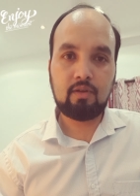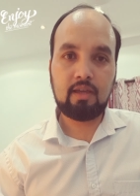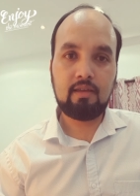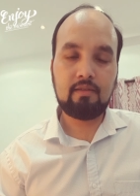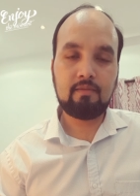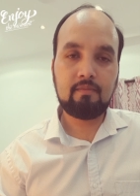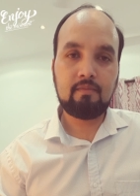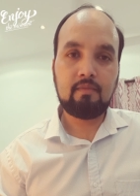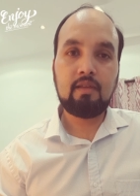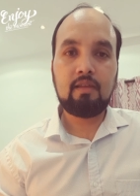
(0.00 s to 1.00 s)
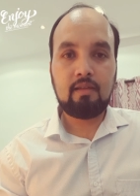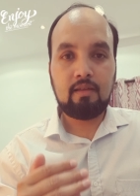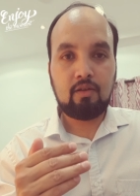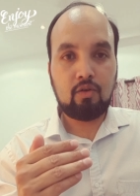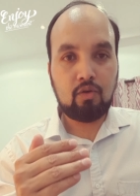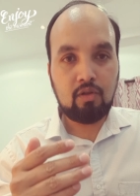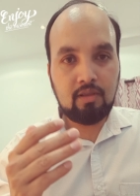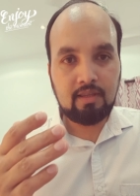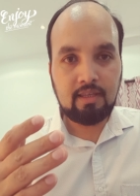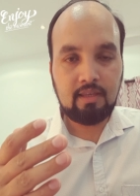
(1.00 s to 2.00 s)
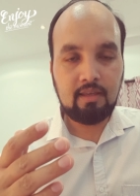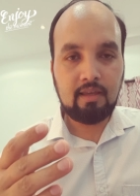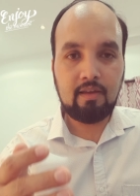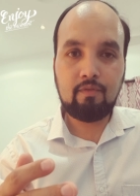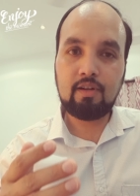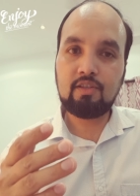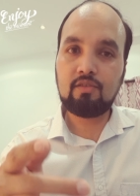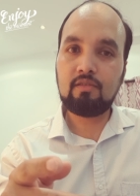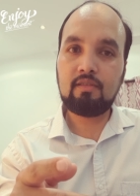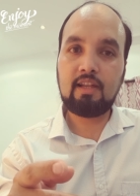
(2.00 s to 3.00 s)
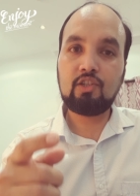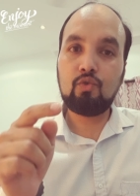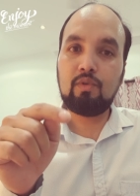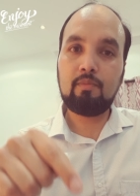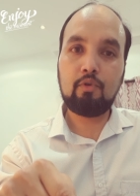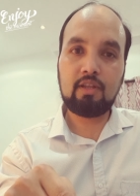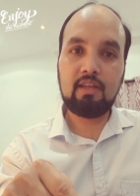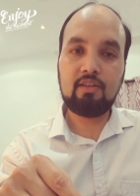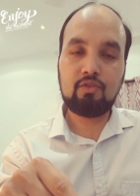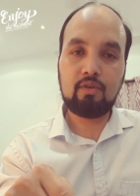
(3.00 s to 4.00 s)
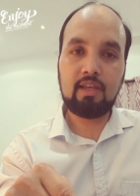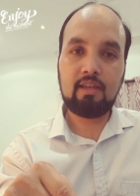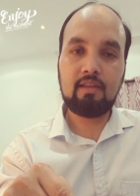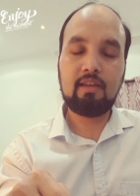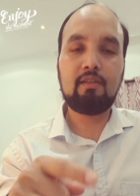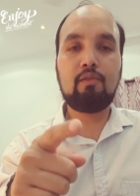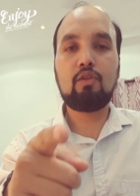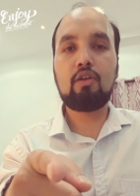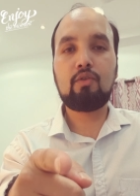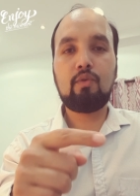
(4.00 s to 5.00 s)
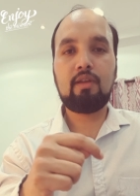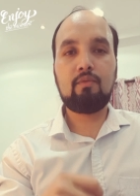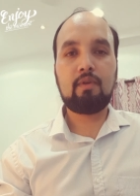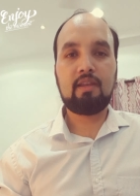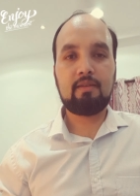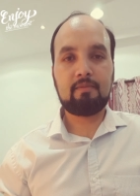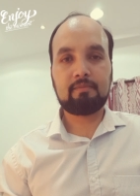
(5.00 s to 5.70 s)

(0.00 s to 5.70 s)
okay? All the efforts that you will put in today will not go in vain.